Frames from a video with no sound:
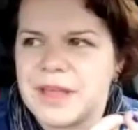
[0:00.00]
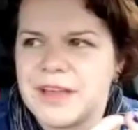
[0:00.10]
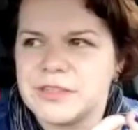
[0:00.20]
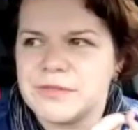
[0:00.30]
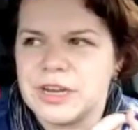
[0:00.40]
I
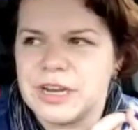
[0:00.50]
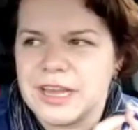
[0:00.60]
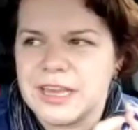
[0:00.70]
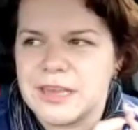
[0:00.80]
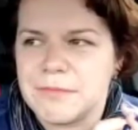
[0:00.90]
was very
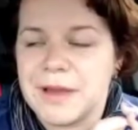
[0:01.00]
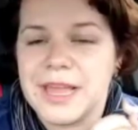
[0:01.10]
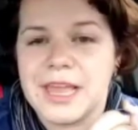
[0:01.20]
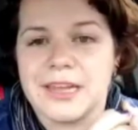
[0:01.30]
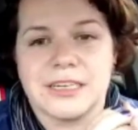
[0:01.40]
lucky. My
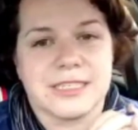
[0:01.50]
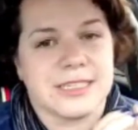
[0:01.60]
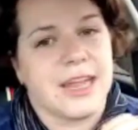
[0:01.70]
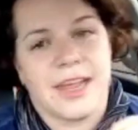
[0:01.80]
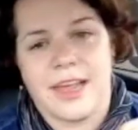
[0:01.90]
aunt does
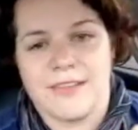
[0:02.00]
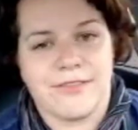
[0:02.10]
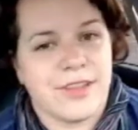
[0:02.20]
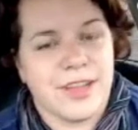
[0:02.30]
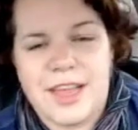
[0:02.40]
not have
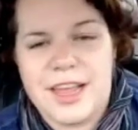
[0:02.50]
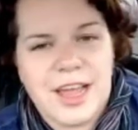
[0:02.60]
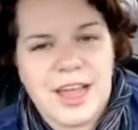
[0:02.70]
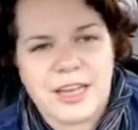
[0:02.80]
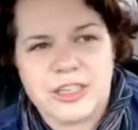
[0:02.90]

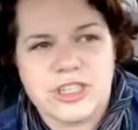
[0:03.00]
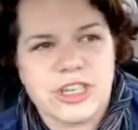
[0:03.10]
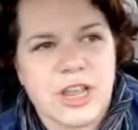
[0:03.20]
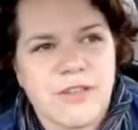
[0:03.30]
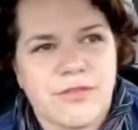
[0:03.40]
a
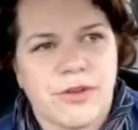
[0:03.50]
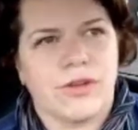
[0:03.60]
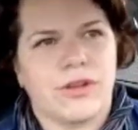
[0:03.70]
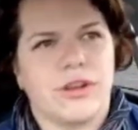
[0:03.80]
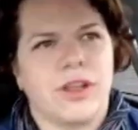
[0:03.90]

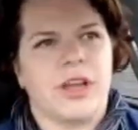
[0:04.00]
shameful